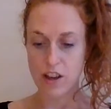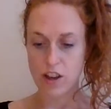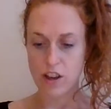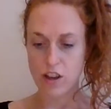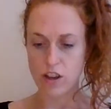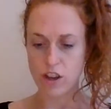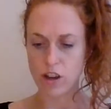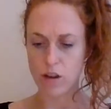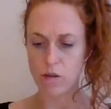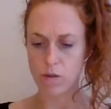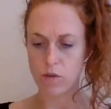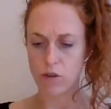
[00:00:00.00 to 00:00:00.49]

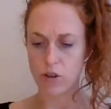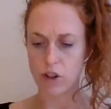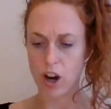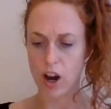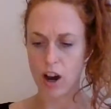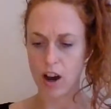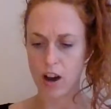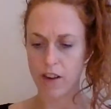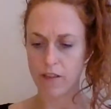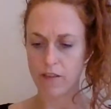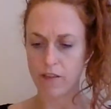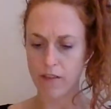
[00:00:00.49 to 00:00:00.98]
You're
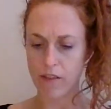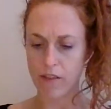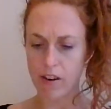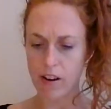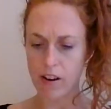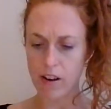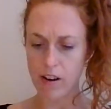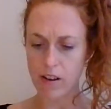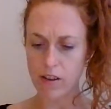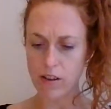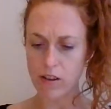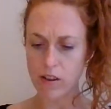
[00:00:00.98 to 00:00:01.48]
darn
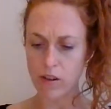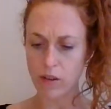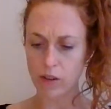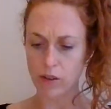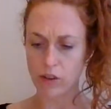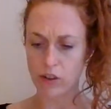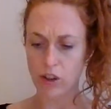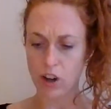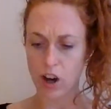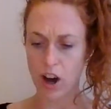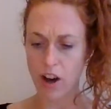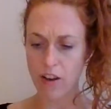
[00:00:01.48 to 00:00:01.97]

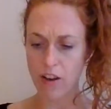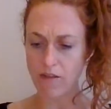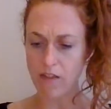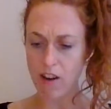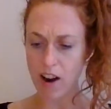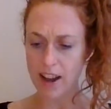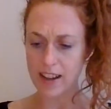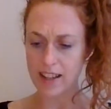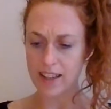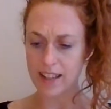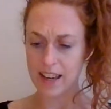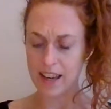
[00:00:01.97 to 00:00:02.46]

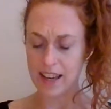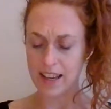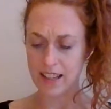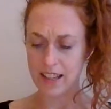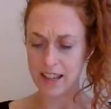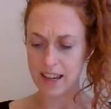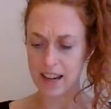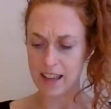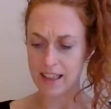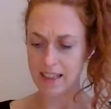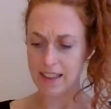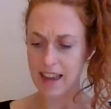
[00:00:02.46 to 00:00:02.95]
right it
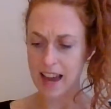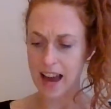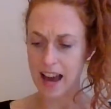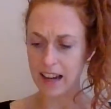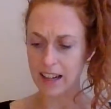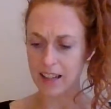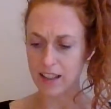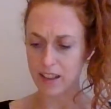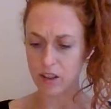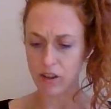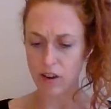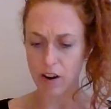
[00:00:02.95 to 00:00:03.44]
isn't in the
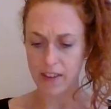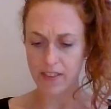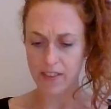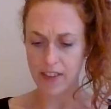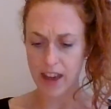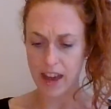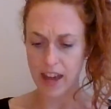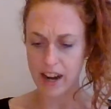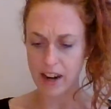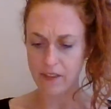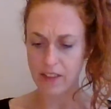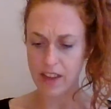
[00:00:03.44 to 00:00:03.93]
atlas," cried the
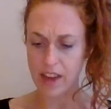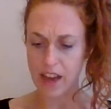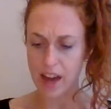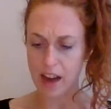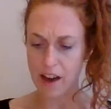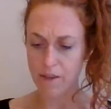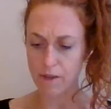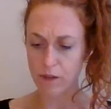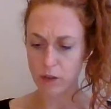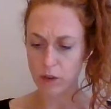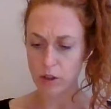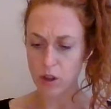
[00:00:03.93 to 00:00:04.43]
head of the
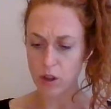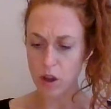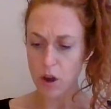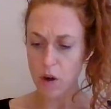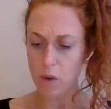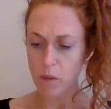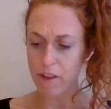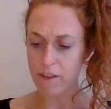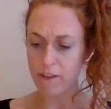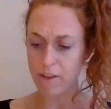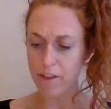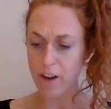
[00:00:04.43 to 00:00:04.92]
Air Force.
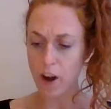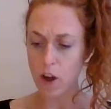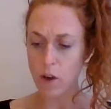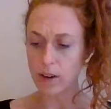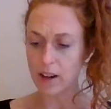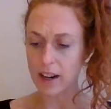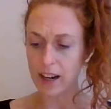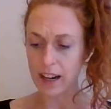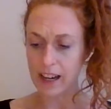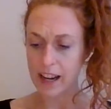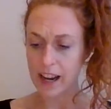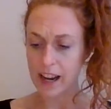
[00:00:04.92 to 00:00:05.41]
"We've flown
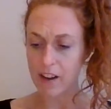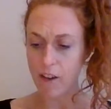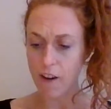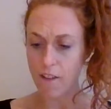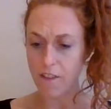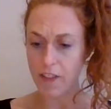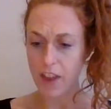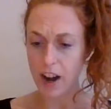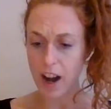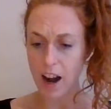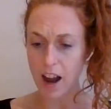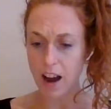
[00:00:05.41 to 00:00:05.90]
clear
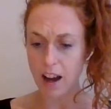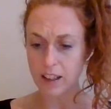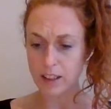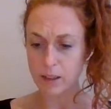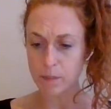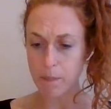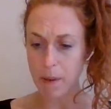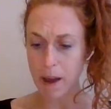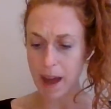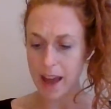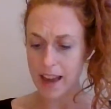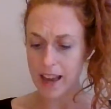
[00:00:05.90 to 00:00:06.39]
off the last
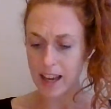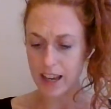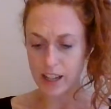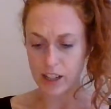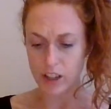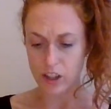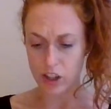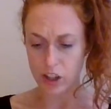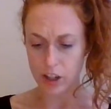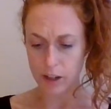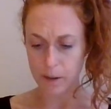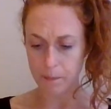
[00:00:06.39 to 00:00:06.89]

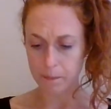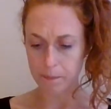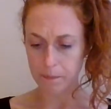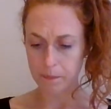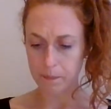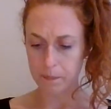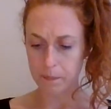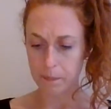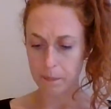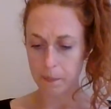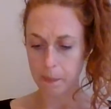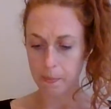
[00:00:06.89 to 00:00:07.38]
page."
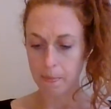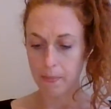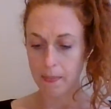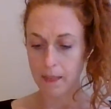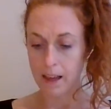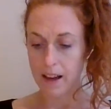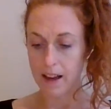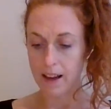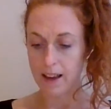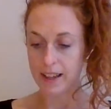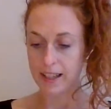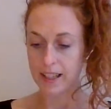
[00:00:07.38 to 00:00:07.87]

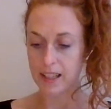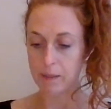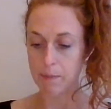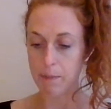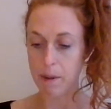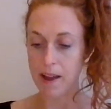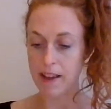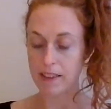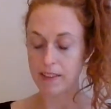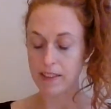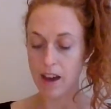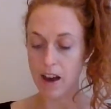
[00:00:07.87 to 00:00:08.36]
"I
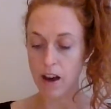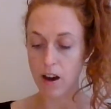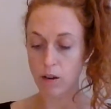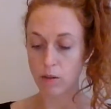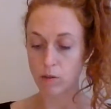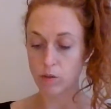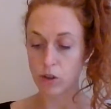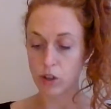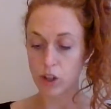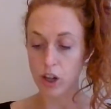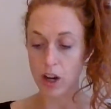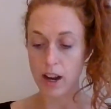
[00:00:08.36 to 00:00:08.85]
expect that
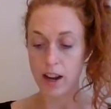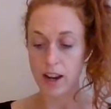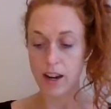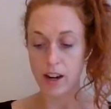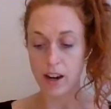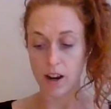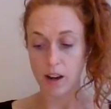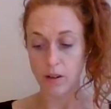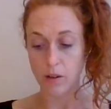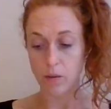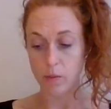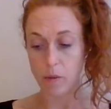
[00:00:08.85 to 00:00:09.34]
old giant
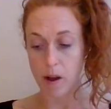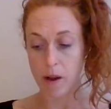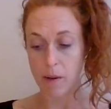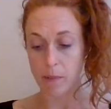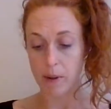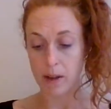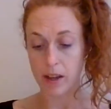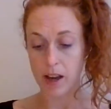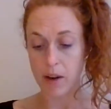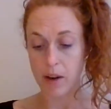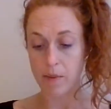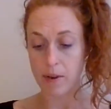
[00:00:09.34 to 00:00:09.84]
knows where we're
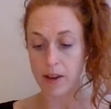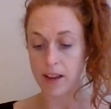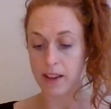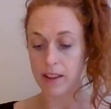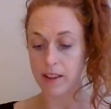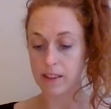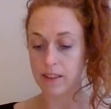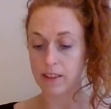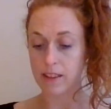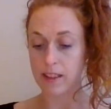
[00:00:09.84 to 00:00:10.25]
going," the